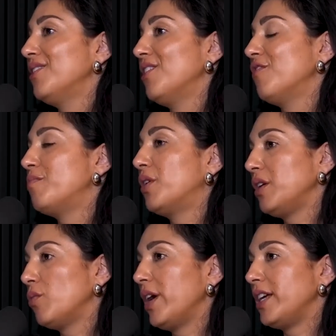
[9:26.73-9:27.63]
of
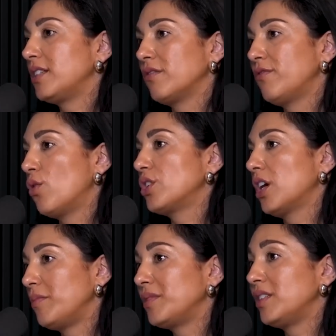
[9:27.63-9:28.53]
body weight four
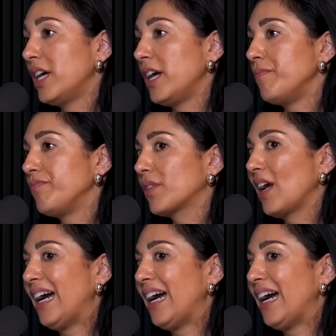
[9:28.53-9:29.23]
times a day,